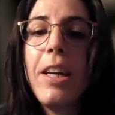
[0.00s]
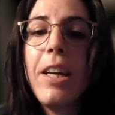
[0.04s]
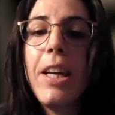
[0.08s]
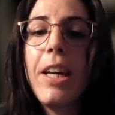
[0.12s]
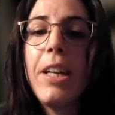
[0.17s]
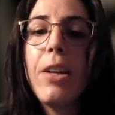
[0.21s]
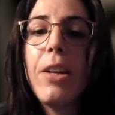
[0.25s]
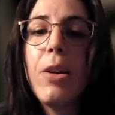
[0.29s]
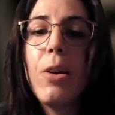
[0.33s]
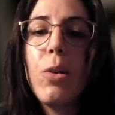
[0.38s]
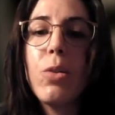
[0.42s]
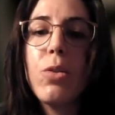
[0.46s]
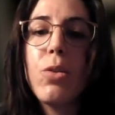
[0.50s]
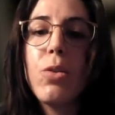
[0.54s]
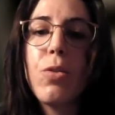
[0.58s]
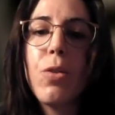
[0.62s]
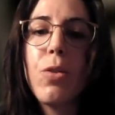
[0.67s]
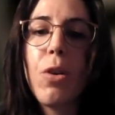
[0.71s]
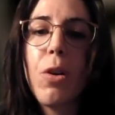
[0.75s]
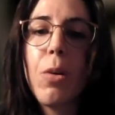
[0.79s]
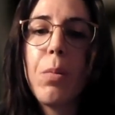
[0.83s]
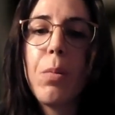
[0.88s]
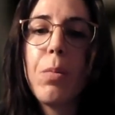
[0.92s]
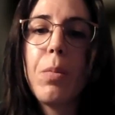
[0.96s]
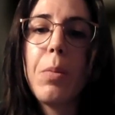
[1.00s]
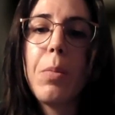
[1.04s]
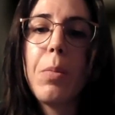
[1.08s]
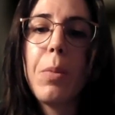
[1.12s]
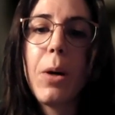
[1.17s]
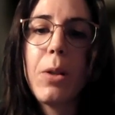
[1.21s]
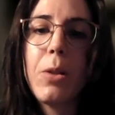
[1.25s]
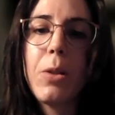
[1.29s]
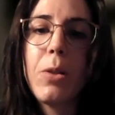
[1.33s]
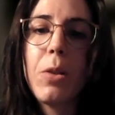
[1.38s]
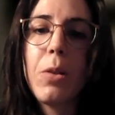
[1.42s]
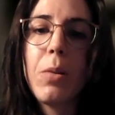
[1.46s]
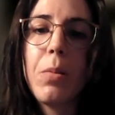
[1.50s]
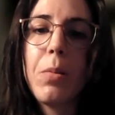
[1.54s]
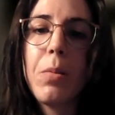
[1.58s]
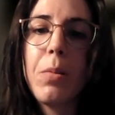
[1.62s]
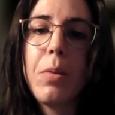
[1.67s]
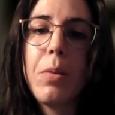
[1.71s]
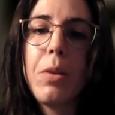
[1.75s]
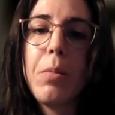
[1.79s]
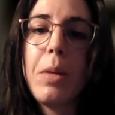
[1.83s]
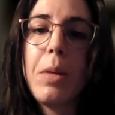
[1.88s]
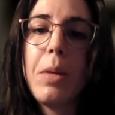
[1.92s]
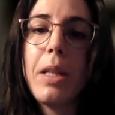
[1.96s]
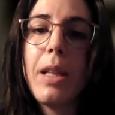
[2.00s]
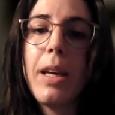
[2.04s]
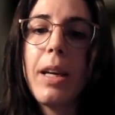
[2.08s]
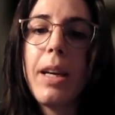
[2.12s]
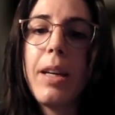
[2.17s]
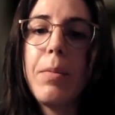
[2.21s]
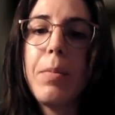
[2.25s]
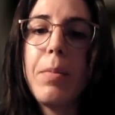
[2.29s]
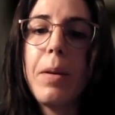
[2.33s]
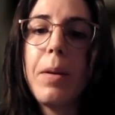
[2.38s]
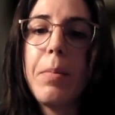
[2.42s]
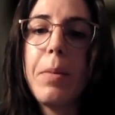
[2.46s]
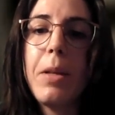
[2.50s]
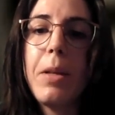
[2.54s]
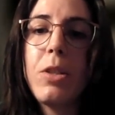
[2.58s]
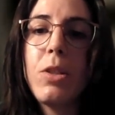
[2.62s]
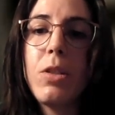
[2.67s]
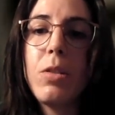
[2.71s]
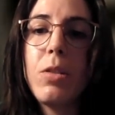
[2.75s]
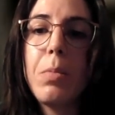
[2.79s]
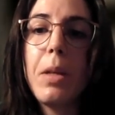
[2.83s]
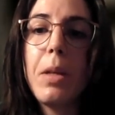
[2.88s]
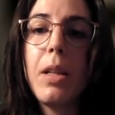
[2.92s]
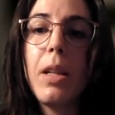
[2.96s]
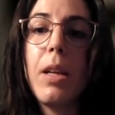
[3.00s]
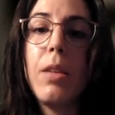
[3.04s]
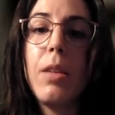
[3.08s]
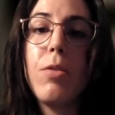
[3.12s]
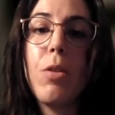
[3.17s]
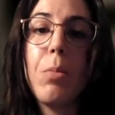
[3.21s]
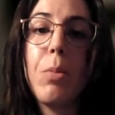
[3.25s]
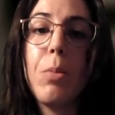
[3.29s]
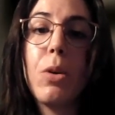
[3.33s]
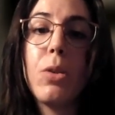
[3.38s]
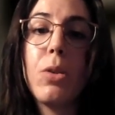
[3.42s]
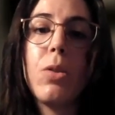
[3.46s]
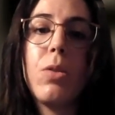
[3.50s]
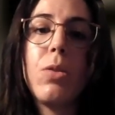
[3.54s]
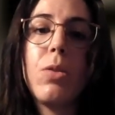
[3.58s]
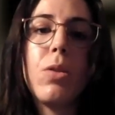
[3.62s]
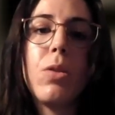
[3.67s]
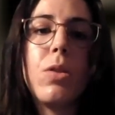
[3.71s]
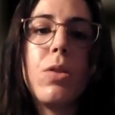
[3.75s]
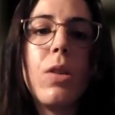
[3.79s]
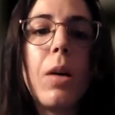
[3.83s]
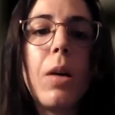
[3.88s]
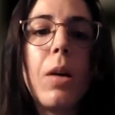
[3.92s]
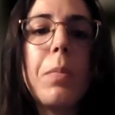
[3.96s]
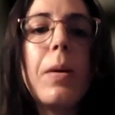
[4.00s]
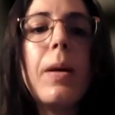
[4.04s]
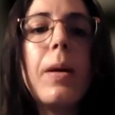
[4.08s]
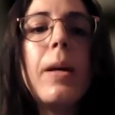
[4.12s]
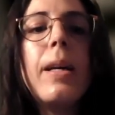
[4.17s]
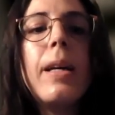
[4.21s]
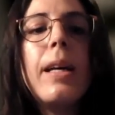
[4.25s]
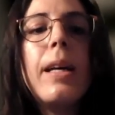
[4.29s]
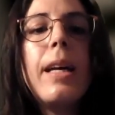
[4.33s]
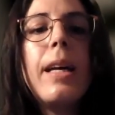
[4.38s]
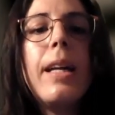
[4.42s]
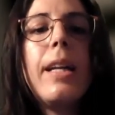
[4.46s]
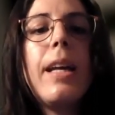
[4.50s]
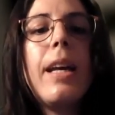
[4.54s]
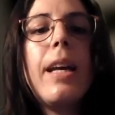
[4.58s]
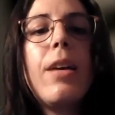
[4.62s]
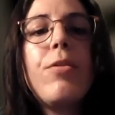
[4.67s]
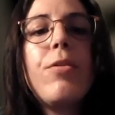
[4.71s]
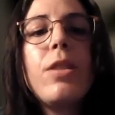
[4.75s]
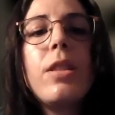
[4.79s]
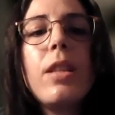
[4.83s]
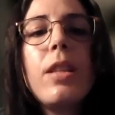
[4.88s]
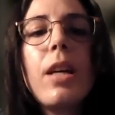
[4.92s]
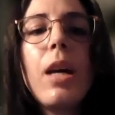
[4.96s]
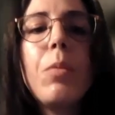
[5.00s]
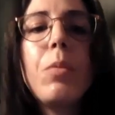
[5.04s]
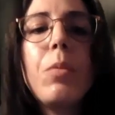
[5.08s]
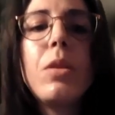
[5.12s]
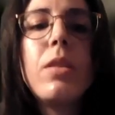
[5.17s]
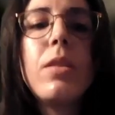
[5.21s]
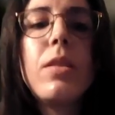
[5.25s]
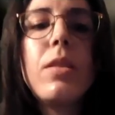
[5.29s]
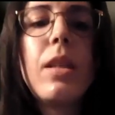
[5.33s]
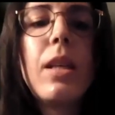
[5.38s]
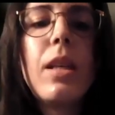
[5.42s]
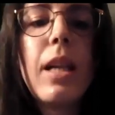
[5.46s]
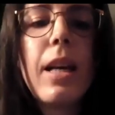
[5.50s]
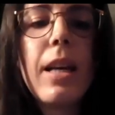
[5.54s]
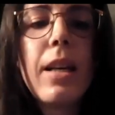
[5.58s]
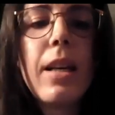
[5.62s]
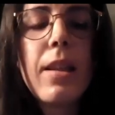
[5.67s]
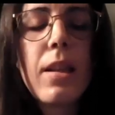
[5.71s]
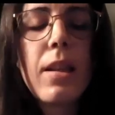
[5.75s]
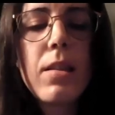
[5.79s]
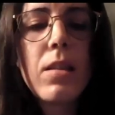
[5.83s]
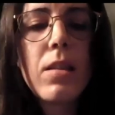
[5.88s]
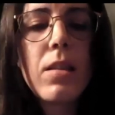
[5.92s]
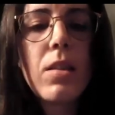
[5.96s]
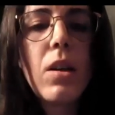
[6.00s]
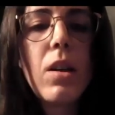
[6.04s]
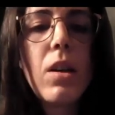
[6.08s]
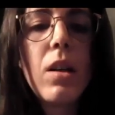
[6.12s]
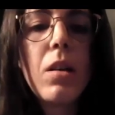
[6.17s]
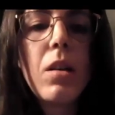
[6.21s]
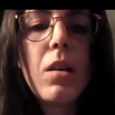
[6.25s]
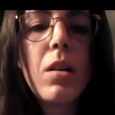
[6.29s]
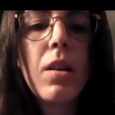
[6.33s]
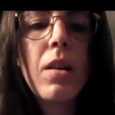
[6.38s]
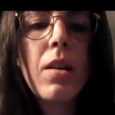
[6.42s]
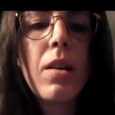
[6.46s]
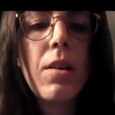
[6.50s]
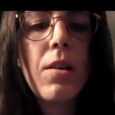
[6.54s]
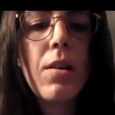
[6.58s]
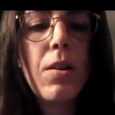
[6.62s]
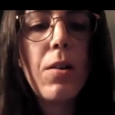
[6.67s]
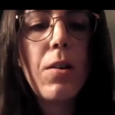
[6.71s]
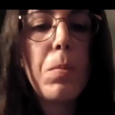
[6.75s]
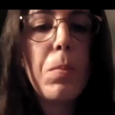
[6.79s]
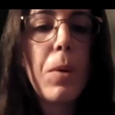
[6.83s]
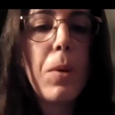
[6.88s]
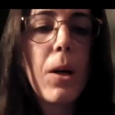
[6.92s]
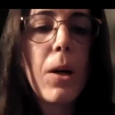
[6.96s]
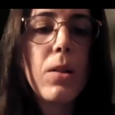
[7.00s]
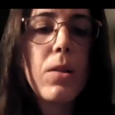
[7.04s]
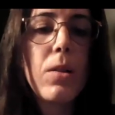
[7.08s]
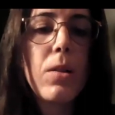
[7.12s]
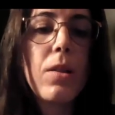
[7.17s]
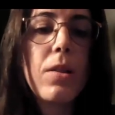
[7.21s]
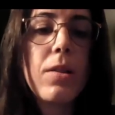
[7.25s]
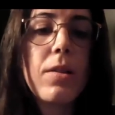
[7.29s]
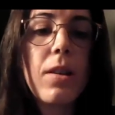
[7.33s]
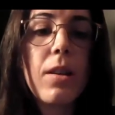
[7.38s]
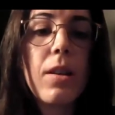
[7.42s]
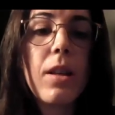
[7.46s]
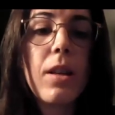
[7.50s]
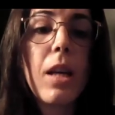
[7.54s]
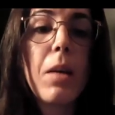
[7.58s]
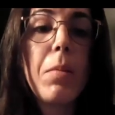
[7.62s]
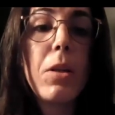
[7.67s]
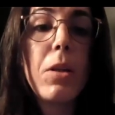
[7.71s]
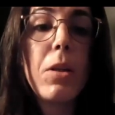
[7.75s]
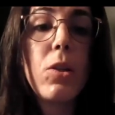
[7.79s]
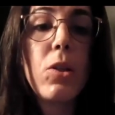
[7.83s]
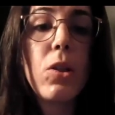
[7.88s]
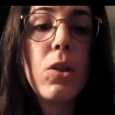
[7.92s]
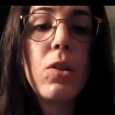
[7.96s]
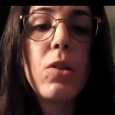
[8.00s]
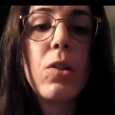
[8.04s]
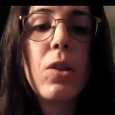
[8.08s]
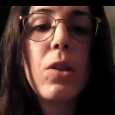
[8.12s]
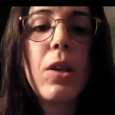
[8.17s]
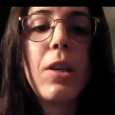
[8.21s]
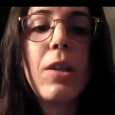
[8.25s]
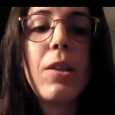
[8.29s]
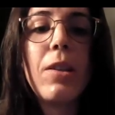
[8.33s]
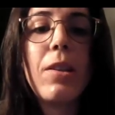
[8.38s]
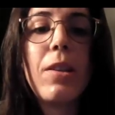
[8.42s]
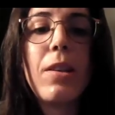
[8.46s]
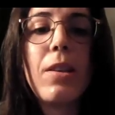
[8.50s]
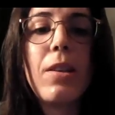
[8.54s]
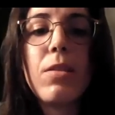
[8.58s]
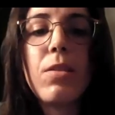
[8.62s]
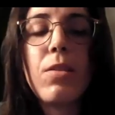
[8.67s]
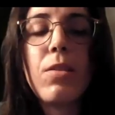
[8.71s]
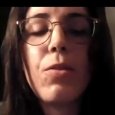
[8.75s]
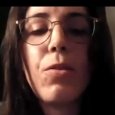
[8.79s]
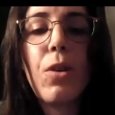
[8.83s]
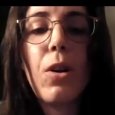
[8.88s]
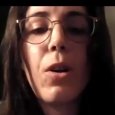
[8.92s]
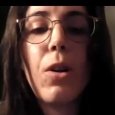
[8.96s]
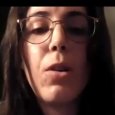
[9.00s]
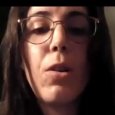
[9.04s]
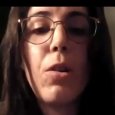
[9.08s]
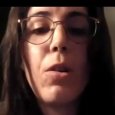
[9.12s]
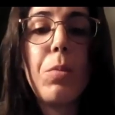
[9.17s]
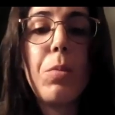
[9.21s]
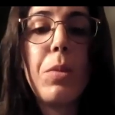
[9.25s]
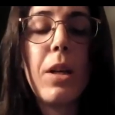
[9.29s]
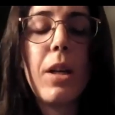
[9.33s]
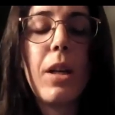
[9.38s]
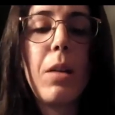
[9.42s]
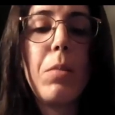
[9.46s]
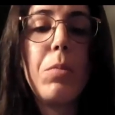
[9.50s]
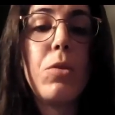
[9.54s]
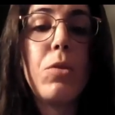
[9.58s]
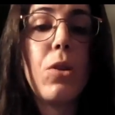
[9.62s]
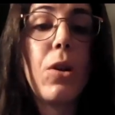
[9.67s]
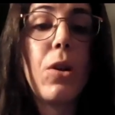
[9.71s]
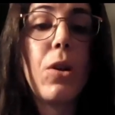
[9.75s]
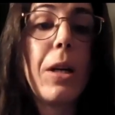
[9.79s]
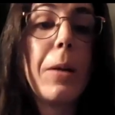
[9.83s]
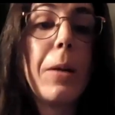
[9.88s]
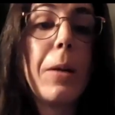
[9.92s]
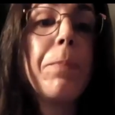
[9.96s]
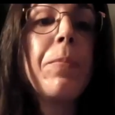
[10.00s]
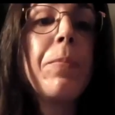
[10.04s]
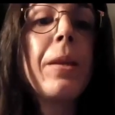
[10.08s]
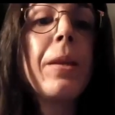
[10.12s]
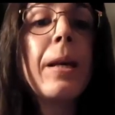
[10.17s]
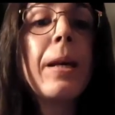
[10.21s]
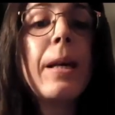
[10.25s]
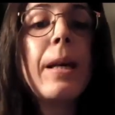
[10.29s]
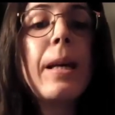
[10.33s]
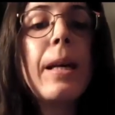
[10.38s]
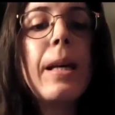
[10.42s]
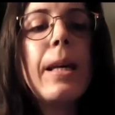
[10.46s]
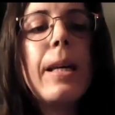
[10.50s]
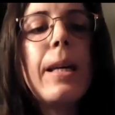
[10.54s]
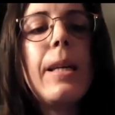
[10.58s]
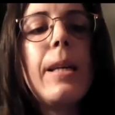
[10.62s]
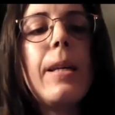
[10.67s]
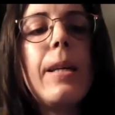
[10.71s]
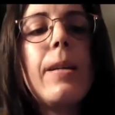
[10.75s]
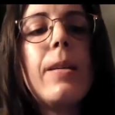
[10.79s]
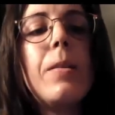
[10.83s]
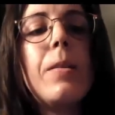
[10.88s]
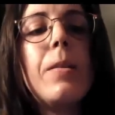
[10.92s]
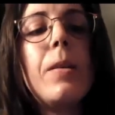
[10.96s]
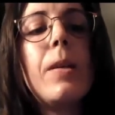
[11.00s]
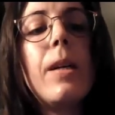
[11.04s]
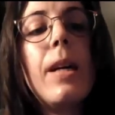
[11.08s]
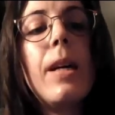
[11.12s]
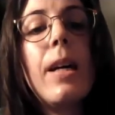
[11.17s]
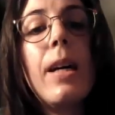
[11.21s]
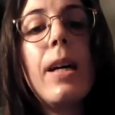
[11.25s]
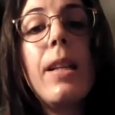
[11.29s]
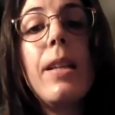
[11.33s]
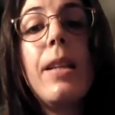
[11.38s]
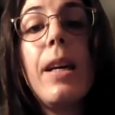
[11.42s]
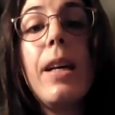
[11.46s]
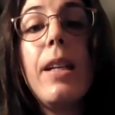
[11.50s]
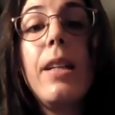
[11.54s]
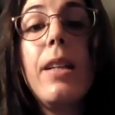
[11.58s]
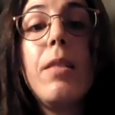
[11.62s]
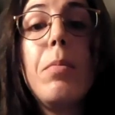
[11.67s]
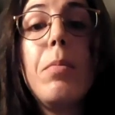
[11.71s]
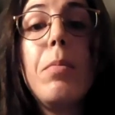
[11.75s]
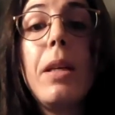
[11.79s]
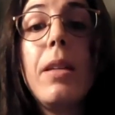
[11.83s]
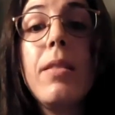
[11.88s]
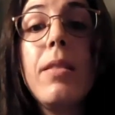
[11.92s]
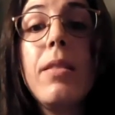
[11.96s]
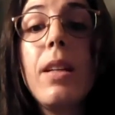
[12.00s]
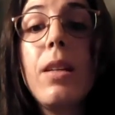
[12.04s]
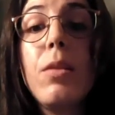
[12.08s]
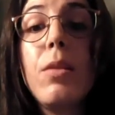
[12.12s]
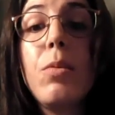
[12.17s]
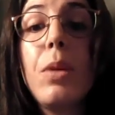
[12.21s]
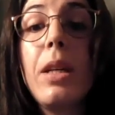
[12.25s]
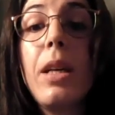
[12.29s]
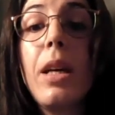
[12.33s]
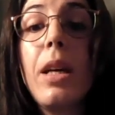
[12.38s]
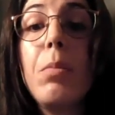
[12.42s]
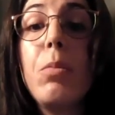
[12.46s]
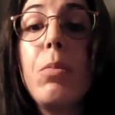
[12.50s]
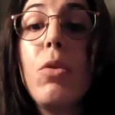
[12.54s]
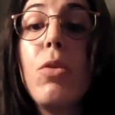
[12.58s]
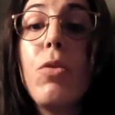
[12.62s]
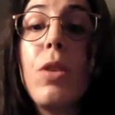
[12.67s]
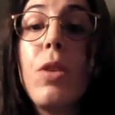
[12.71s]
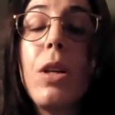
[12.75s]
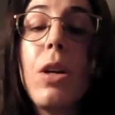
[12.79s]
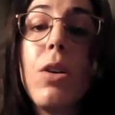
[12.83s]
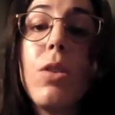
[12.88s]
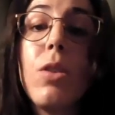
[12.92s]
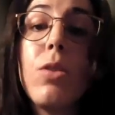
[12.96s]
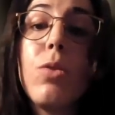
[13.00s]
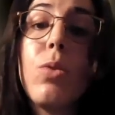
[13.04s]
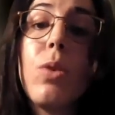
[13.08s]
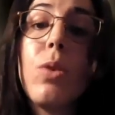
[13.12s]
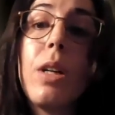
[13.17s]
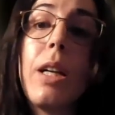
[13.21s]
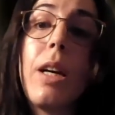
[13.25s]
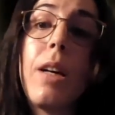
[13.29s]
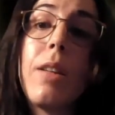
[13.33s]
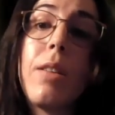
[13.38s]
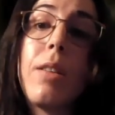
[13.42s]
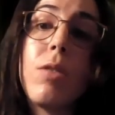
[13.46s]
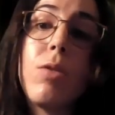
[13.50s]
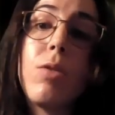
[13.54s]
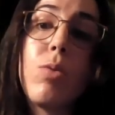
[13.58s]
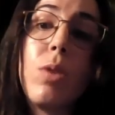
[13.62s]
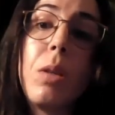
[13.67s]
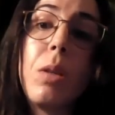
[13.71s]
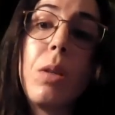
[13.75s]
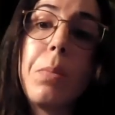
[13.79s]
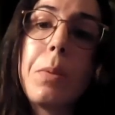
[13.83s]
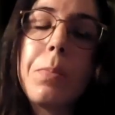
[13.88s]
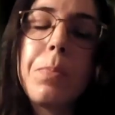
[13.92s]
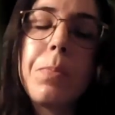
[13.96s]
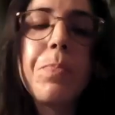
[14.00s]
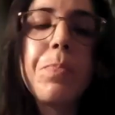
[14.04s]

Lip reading: it goes from the bottom, the midline, patient's midline from bottom to top. And every time we see like these dark parts, these dark images in this volume that I'm drawing here, then it means that we are moving on to another sweep